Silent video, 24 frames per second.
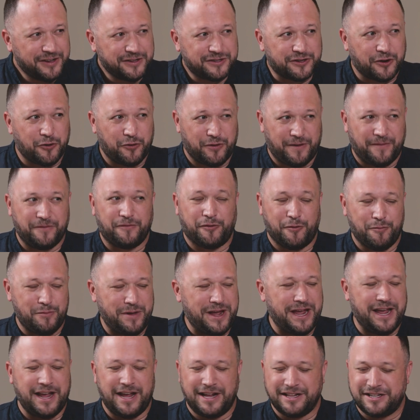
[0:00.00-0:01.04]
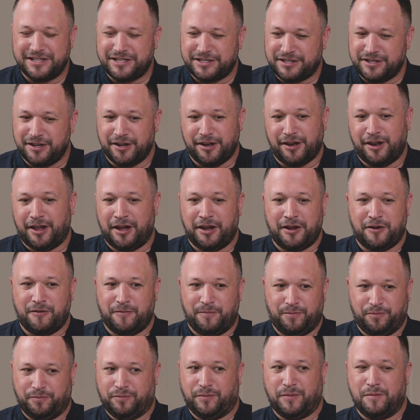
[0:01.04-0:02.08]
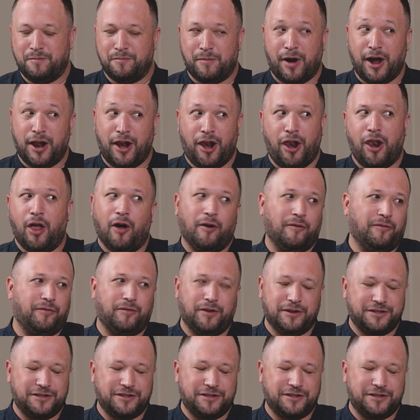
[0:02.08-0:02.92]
So for me, it's still like my love.